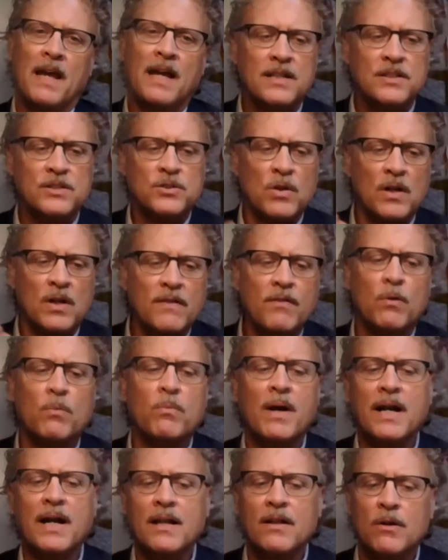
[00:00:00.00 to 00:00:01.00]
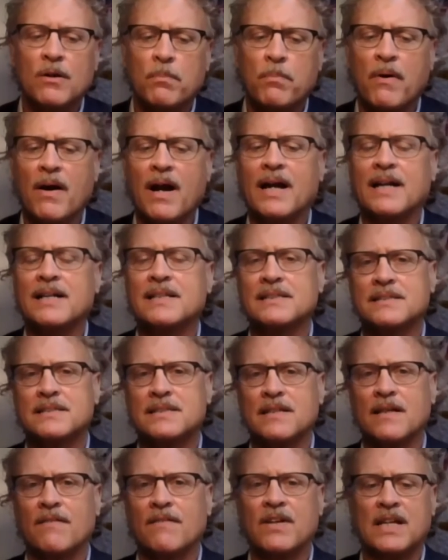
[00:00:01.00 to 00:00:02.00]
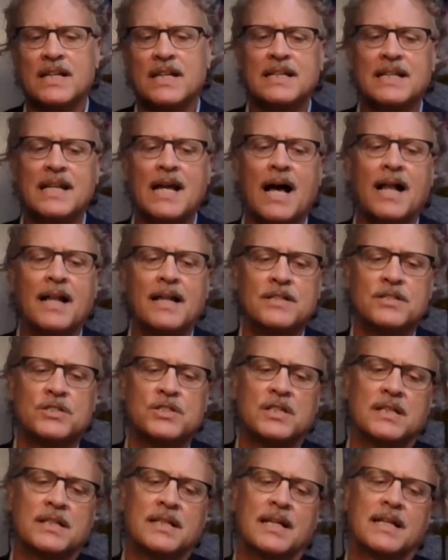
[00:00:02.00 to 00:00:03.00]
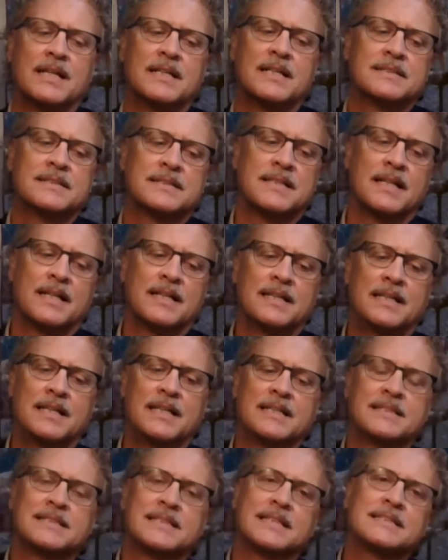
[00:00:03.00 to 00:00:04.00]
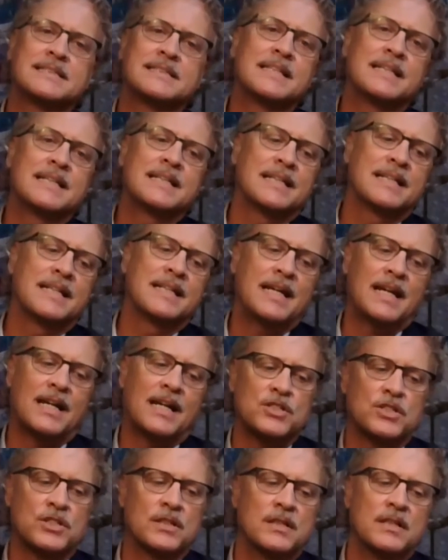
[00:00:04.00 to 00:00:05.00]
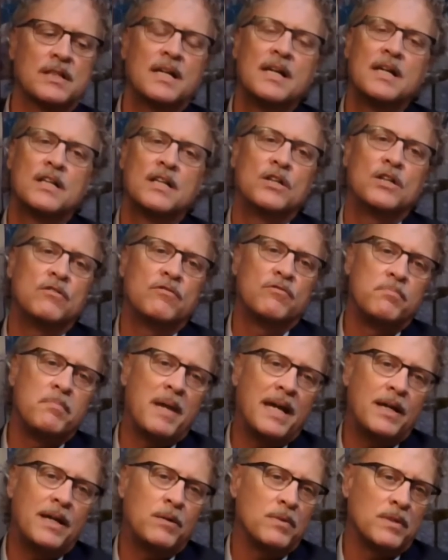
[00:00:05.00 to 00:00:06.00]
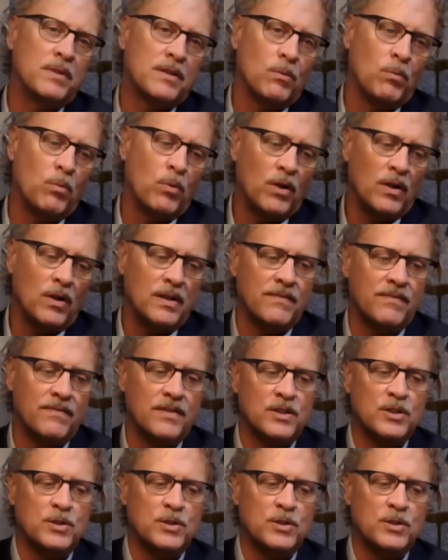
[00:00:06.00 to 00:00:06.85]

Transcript: and it's sort of a regular practice of acknowledging that is the existing connection that you've made with the world of the